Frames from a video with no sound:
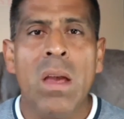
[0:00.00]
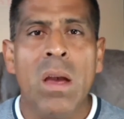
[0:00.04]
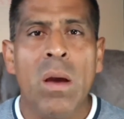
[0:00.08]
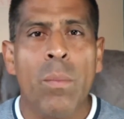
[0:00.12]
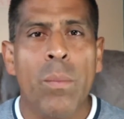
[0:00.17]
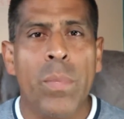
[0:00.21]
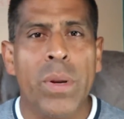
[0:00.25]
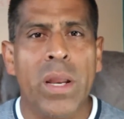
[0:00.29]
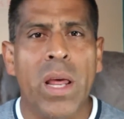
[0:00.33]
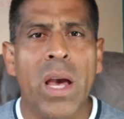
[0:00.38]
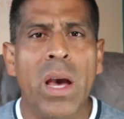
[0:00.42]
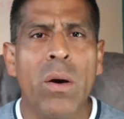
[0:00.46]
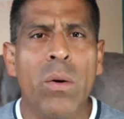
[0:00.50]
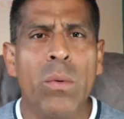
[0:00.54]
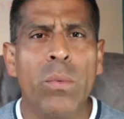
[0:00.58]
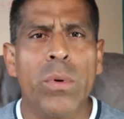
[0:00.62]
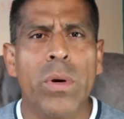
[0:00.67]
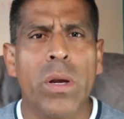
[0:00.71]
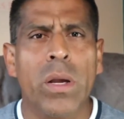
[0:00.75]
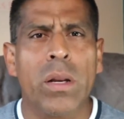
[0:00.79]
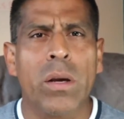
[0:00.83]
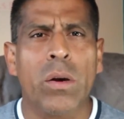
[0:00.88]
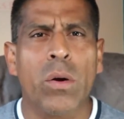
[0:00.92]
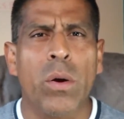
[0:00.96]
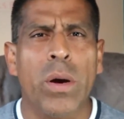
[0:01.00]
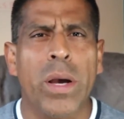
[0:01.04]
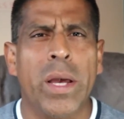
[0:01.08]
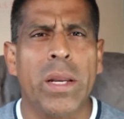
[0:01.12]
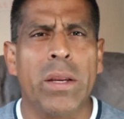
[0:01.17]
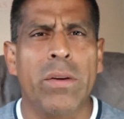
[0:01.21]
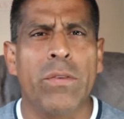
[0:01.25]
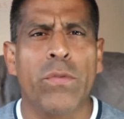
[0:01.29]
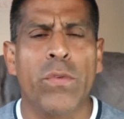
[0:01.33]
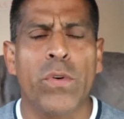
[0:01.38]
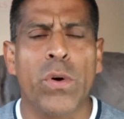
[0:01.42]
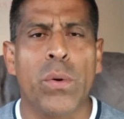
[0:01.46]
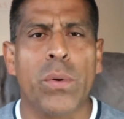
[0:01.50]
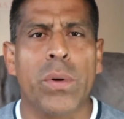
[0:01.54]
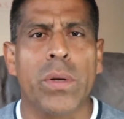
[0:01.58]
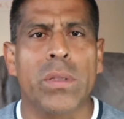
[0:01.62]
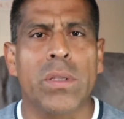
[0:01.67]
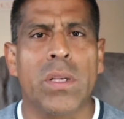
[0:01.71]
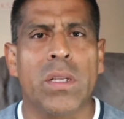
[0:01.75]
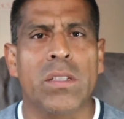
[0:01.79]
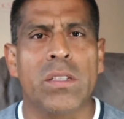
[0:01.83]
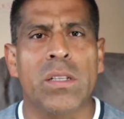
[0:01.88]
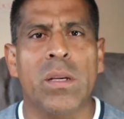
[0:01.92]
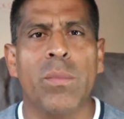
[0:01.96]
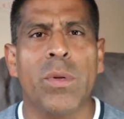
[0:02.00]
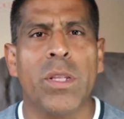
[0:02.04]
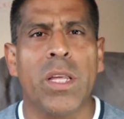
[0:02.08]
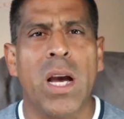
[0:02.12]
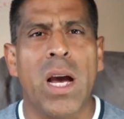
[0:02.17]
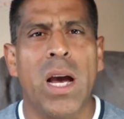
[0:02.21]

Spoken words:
But now we're going to go ahead and focus on some of the